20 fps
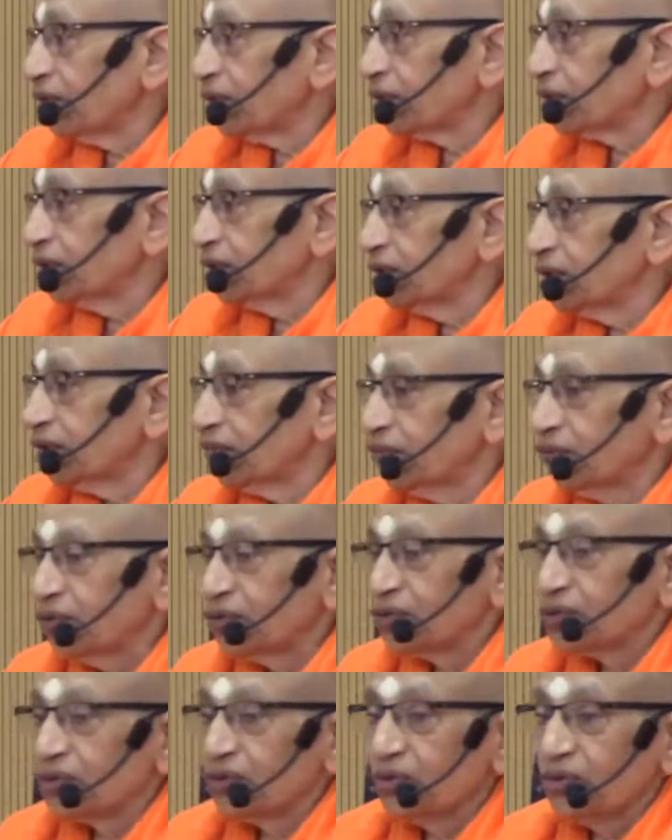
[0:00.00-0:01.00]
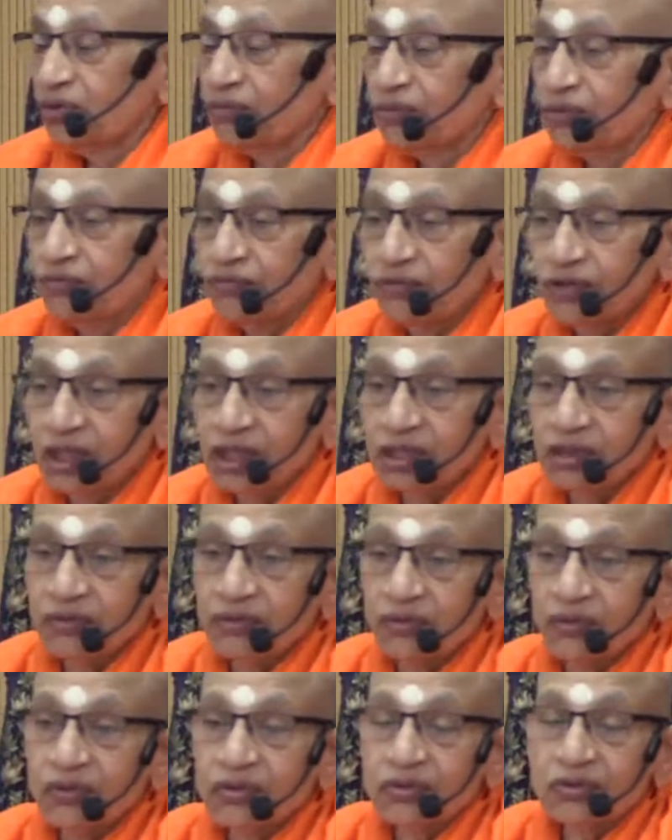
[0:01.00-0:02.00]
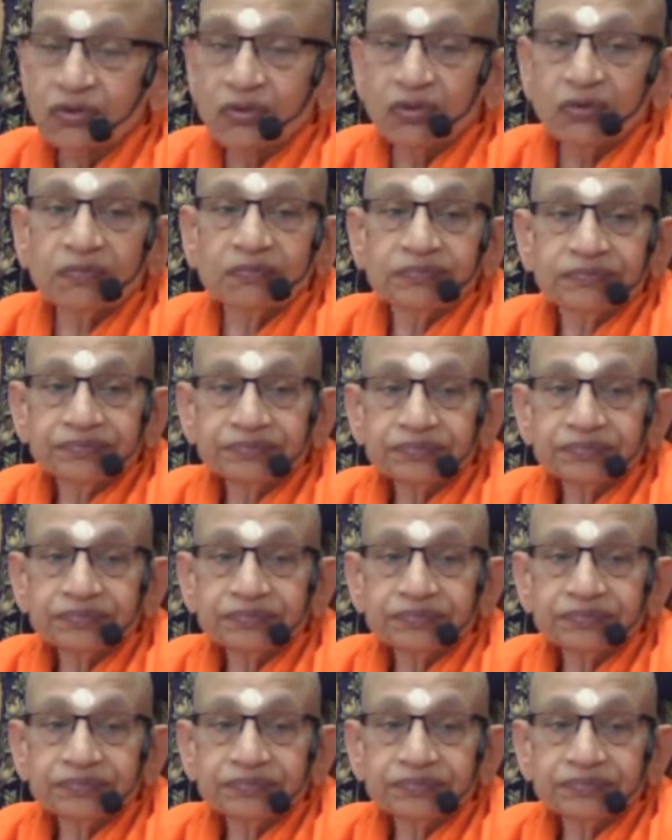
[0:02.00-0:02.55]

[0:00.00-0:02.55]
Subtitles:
actions have no scope and words have no scope.